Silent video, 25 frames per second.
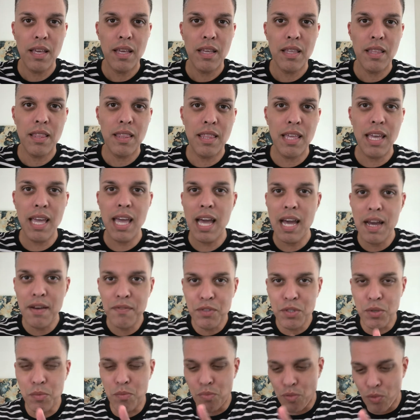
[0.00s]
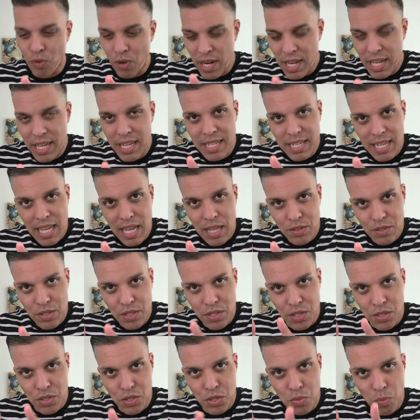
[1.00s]
they have to break it down to
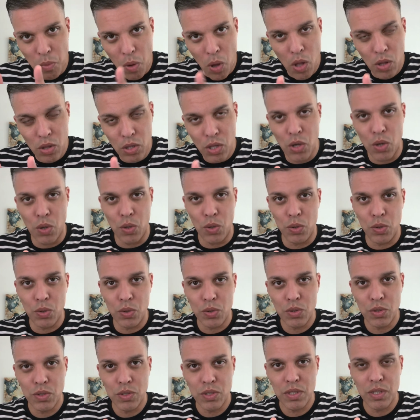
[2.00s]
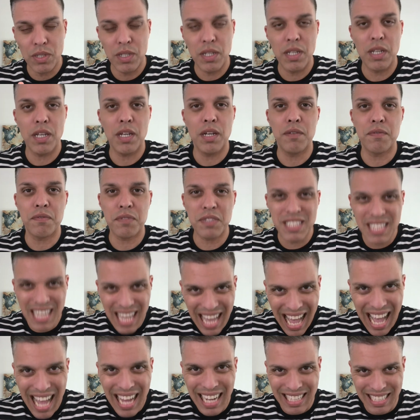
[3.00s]
this small goal of
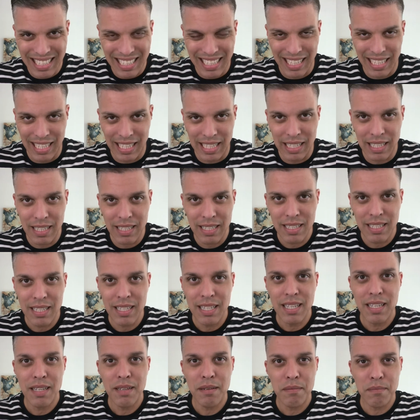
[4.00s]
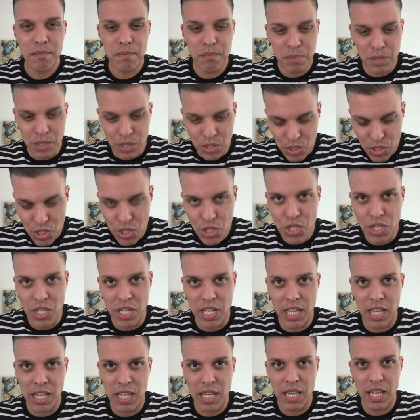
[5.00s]
tackling,
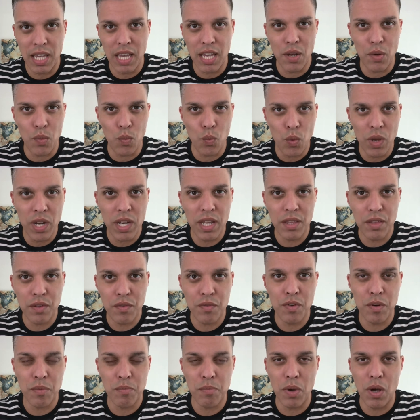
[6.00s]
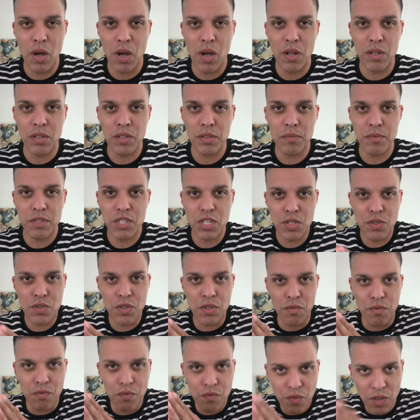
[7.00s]
positioning, and winning the football. Just the
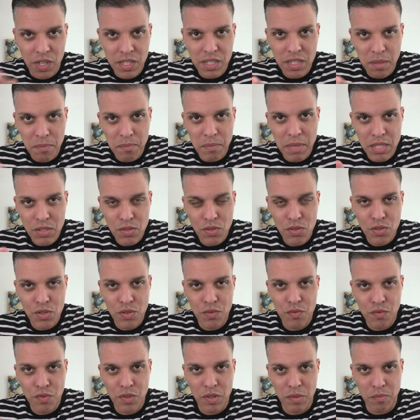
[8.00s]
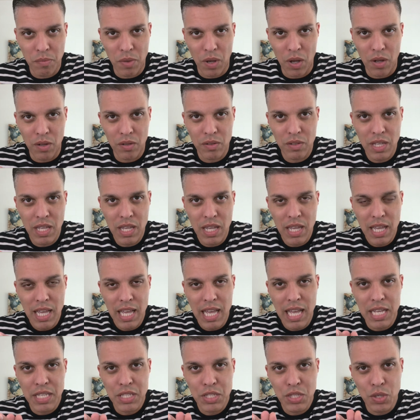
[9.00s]
fundamentals of football.
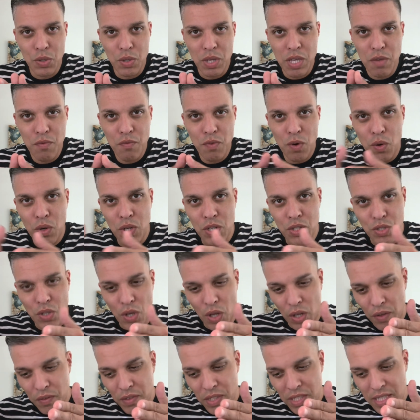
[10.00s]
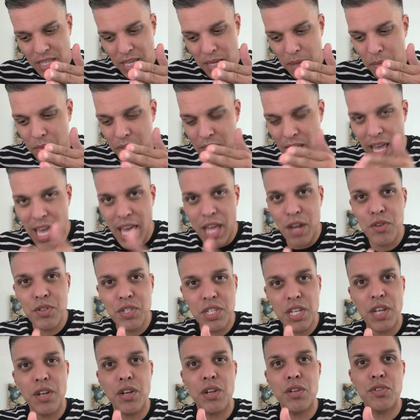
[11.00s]
And so he focused all of the team's
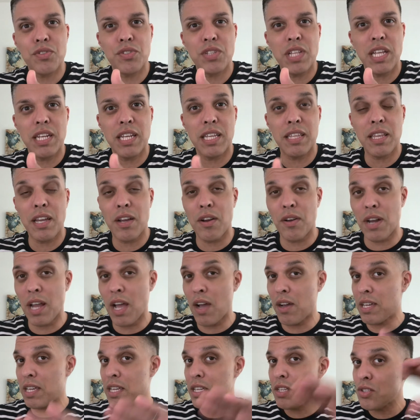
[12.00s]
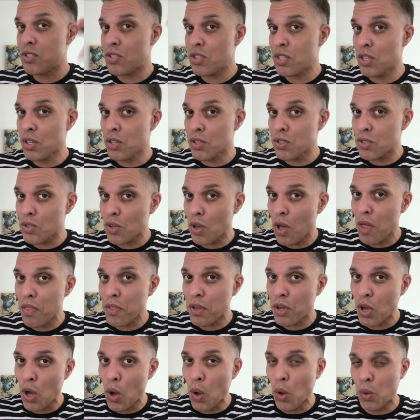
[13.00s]
energy and understanding there. Now, he still saw the
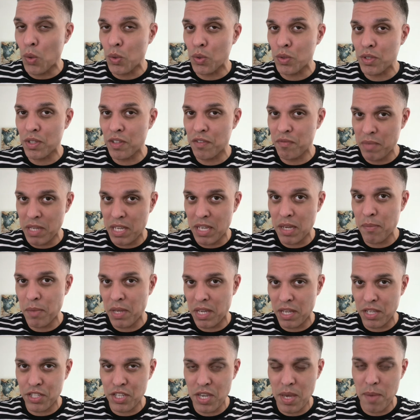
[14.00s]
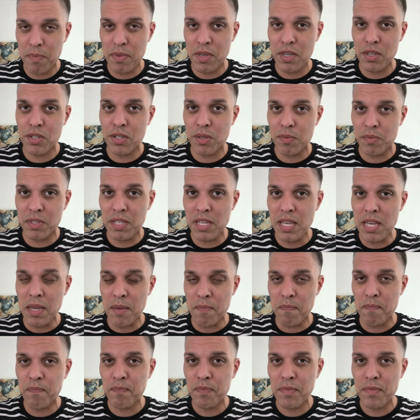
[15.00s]
goal of becoming a championship team,